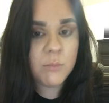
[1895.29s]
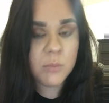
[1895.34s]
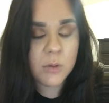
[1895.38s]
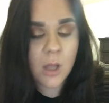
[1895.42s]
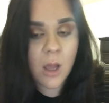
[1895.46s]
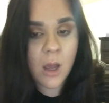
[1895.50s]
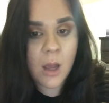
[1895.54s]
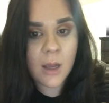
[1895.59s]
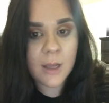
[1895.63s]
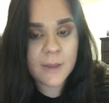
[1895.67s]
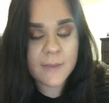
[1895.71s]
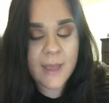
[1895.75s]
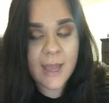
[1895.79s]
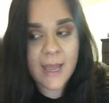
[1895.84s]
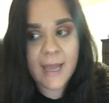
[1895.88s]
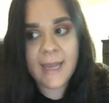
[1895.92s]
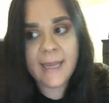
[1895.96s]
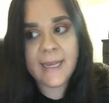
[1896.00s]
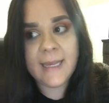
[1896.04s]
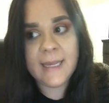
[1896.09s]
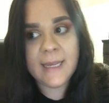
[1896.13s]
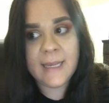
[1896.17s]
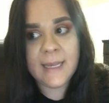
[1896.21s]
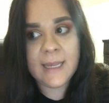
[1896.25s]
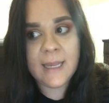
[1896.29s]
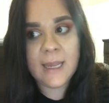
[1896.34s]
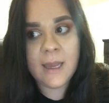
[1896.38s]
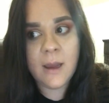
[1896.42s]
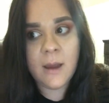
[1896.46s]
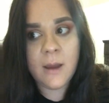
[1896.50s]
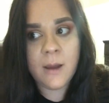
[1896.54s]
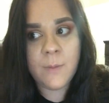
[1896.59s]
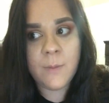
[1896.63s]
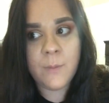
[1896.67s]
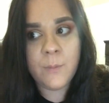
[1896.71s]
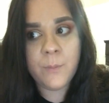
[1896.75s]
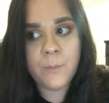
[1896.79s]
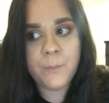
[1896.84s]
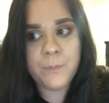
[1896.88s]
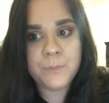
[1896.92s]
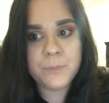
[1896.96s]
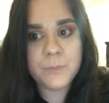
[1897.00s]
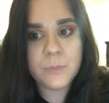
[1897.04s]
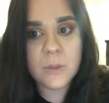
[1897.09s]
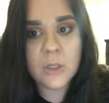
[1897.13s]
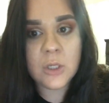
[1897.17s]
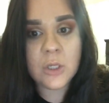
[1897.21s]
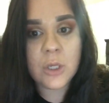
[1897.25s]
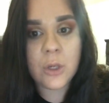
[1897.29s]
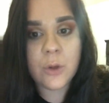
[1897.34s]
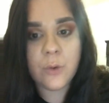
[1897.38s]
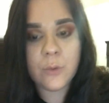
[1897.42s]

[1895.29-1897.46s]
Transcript: I do have a blog that I